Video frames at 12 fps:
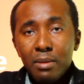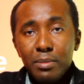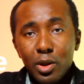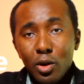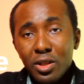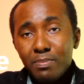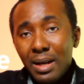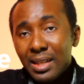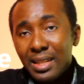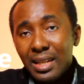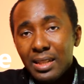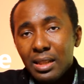Because back
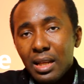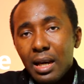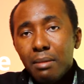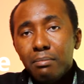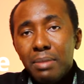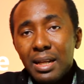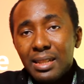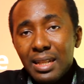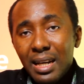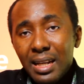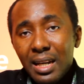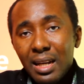then,
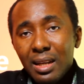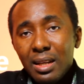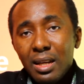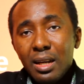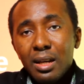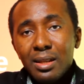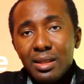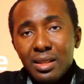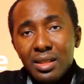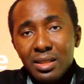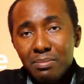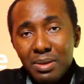bandana
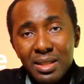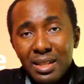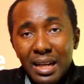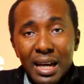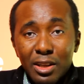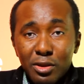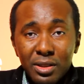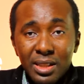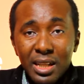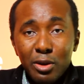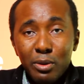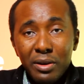is basically
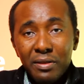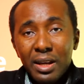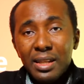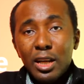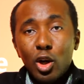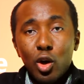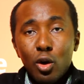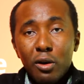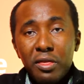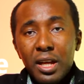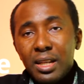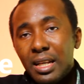associated with the
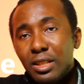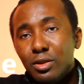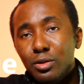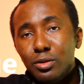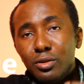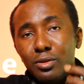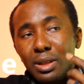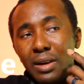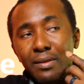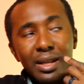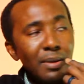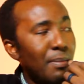cloth that he used to
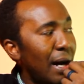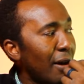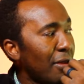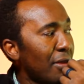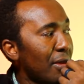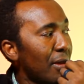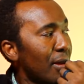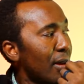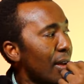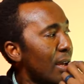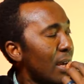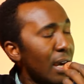cover the mouth
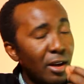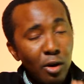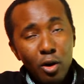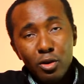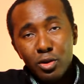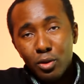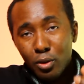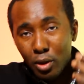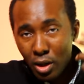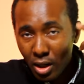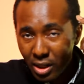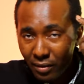and also
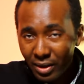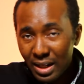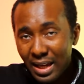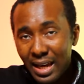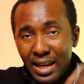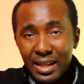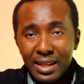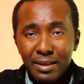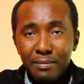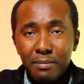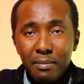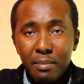cover the head
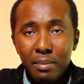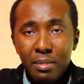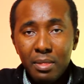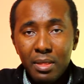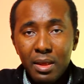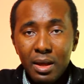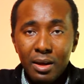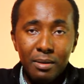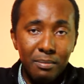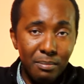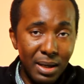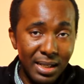
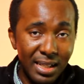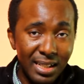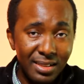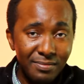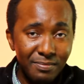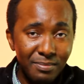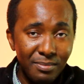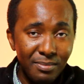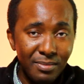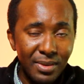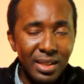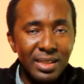but then,
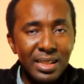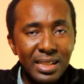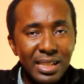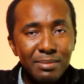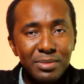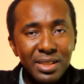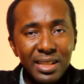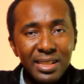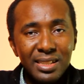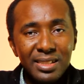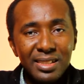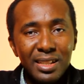the name
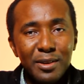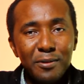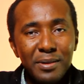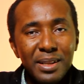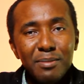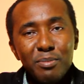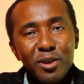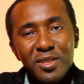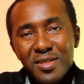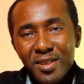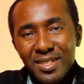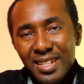change really brought
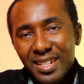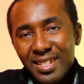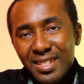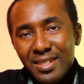success.